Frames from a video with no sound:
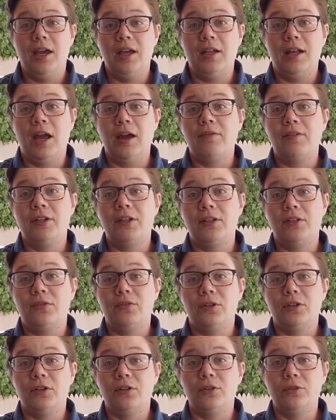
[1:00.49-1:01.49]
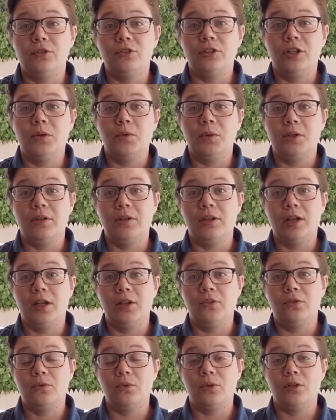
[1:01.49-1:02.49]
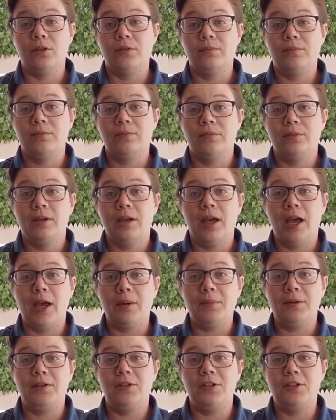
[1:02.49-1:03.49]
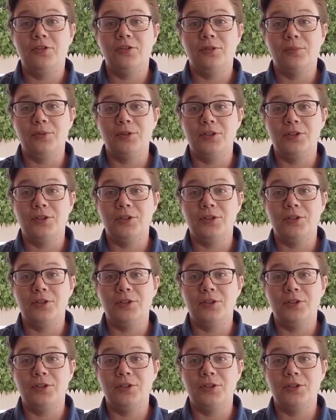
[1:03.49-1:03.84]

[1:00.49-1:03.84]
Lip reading: and advocates for inclusion that we could ask for. Happy Teacher